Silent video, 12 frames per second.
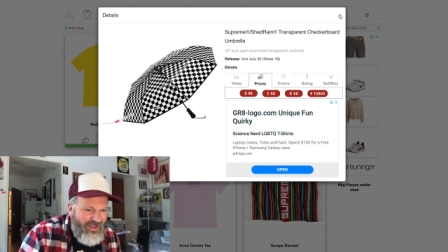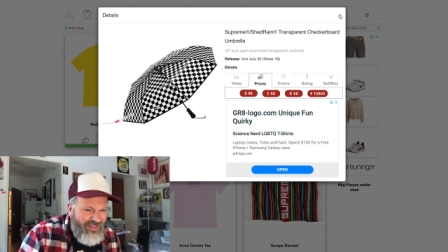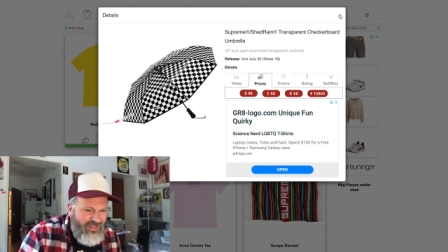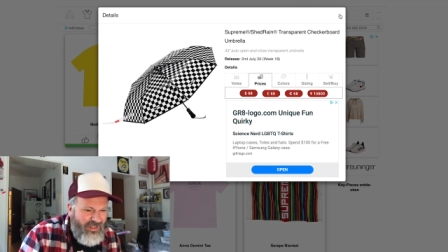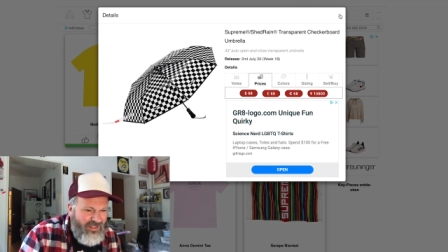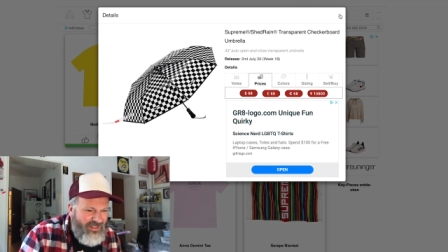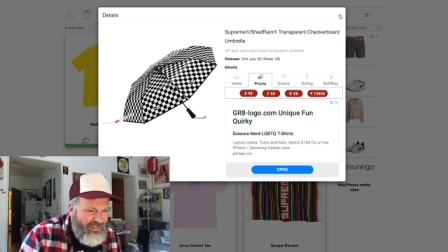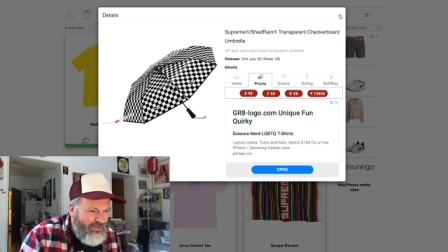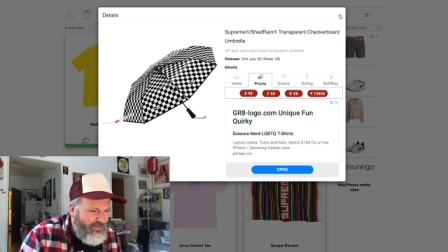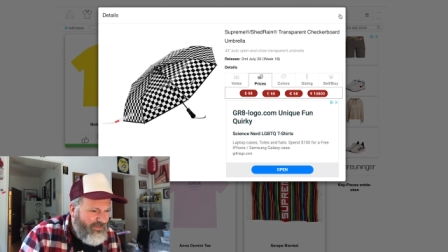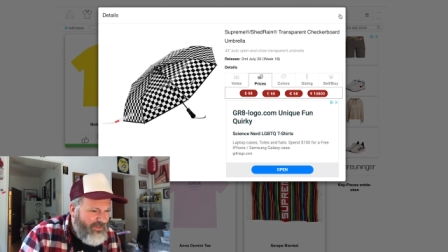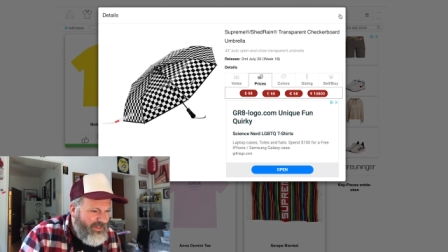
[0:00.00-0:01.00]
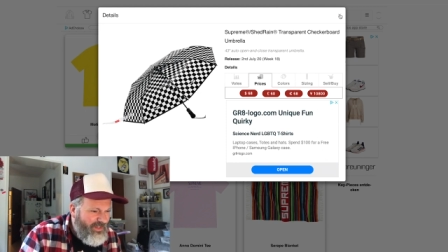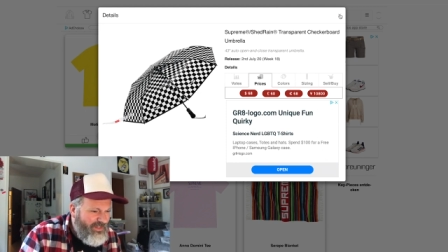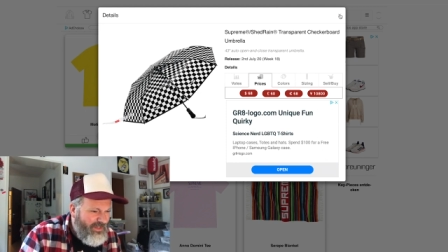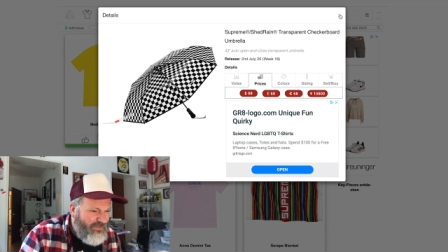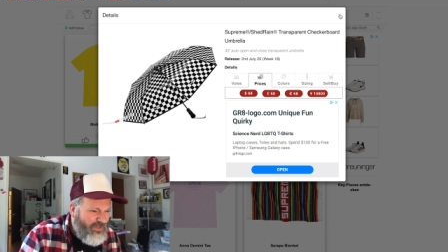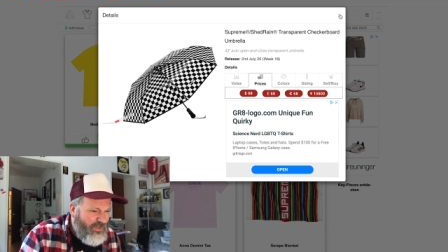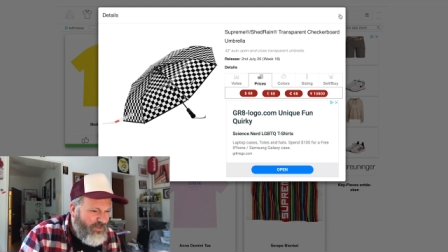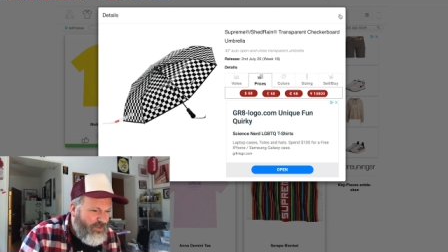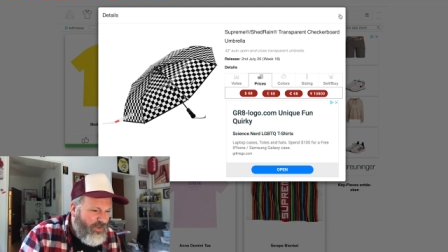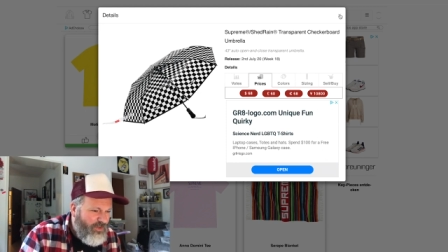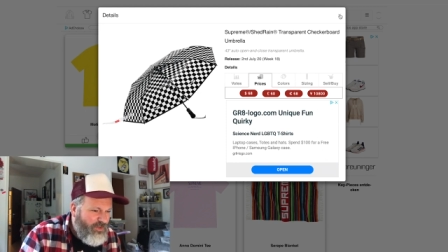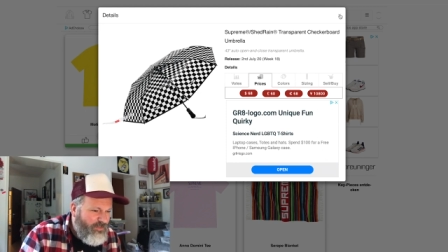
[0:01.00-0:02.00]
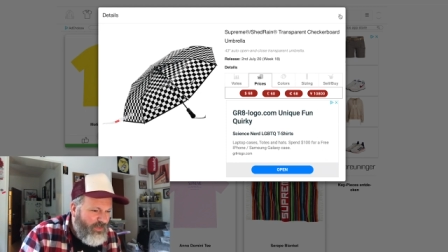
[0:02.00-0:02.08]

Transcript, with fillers: nearly seven, uh, seventy euros?